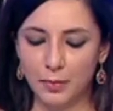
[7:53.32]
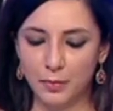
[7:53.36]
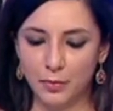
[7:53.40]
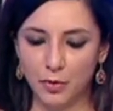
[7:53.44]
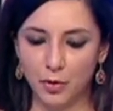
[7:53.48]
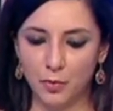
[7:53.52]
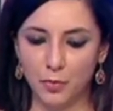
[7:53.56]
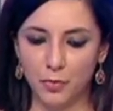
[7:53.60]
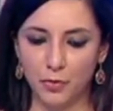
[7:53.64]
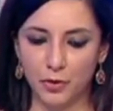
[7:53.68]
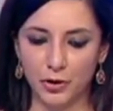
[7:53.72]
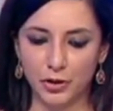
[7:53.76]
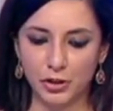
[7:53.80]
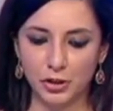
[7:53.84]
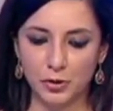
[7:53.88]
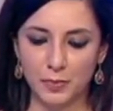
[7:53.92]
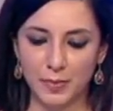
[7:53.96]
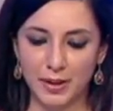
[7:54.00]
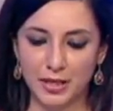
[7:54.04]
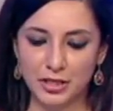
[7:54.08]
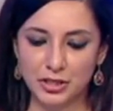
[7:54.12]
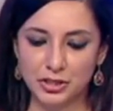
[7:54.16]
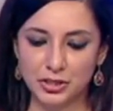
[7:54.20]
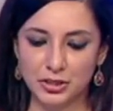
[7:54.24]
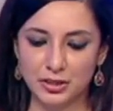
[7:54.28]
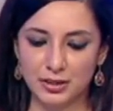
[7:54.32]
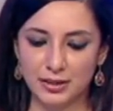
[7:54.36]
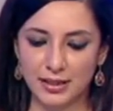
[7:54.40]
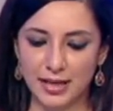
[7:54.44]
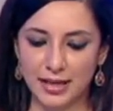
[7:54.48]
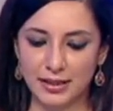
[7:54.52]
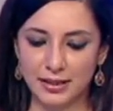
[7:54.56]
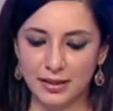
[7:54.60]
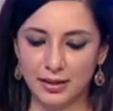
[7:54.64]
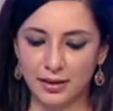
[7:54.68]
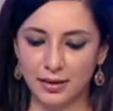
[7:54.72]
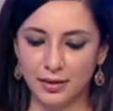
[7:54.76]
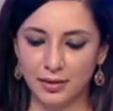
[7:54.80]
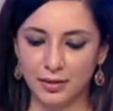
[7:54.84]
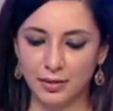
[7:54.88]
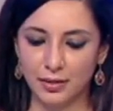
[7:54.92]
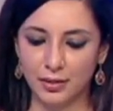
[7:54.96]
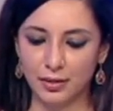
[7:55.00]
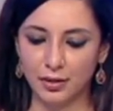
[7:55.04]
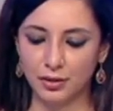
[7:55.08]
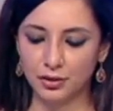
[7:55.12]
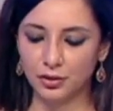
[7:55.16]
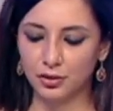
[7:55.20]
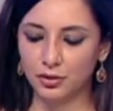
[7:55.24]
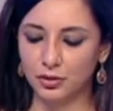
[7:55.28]
one more point you mentioned, that
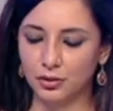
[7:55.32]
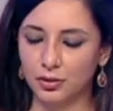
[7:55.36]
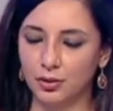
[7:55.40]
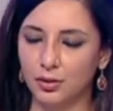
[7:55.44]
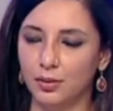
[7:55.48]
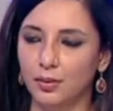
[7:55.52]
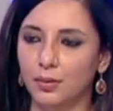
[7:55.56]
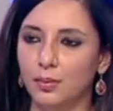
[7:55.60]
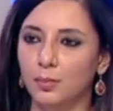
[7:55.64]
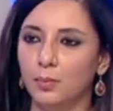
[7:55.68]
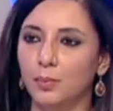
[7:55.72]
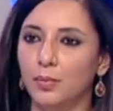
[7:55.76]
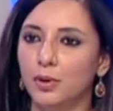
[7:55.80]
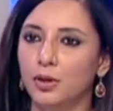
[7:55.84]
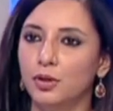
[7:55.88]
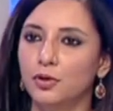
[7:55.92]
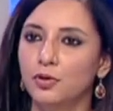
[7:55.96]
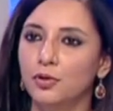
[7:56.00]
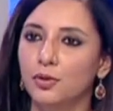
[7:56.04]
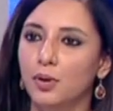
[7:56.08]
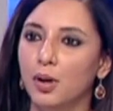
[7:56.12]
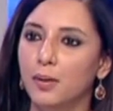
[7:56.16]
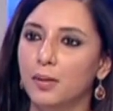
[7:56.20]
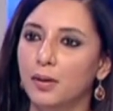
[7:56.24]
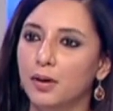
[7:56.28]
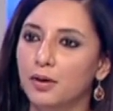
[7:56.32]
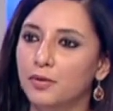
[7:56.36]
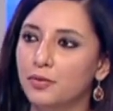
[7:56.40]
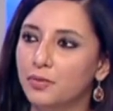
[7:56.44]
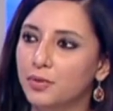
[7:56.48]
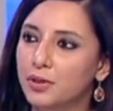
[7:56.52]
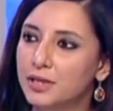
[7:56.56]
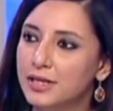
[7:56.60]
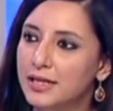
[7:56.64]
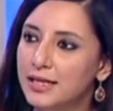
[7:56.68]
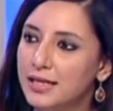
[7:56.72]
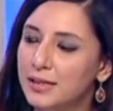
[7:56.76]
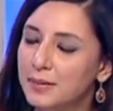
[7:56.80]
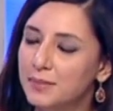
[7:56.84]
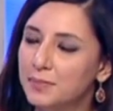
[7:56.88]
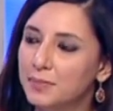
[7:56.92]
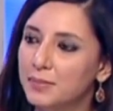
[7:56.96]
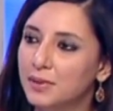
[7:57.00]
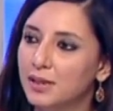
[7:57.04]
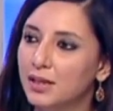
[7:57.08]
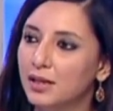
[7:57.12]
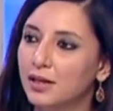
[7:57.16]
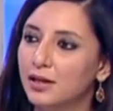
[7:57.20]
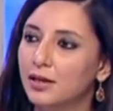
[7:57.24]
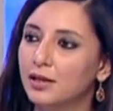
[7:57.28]

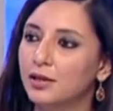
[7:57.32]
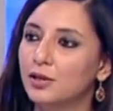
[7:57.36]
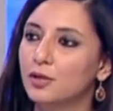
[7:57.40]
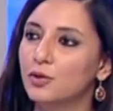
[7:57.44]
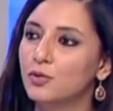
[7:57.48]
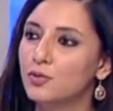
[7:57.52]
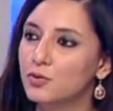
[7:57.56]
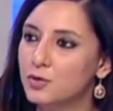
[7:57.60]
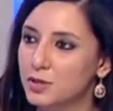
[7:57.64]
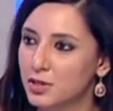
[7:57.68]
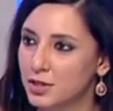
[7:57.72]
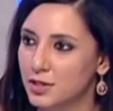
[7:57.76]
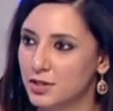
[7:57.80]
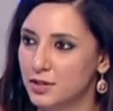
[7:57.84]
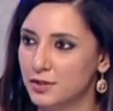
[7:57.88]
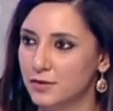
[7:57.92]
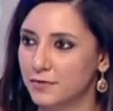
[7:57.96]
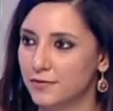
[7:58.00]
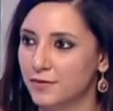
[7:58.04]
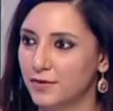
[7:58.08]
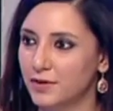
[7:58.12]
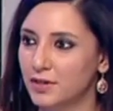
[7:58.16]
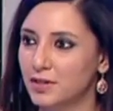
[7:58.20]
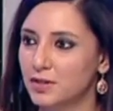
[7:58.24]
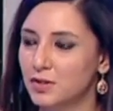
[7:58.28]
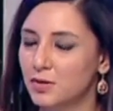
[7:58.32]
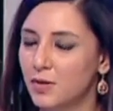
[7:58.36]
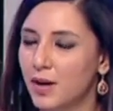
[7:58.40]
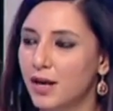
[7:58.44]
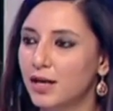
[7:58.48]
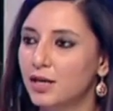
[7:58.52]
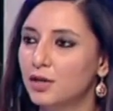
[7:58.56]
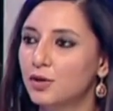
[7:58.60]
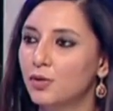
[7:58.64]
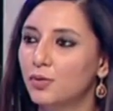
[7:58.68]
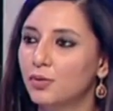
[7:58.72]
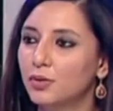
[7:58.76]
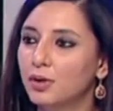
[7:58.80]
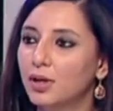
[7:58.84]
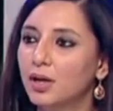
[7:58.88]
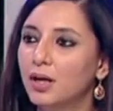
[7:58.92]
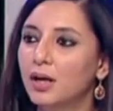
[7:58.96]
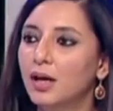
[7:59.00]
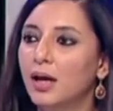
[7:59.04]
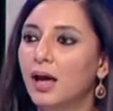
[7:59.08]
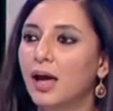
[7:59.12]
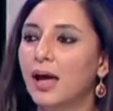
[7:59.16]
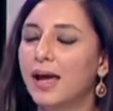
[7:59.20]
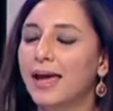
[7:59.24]
redeem the losers first, right? Don't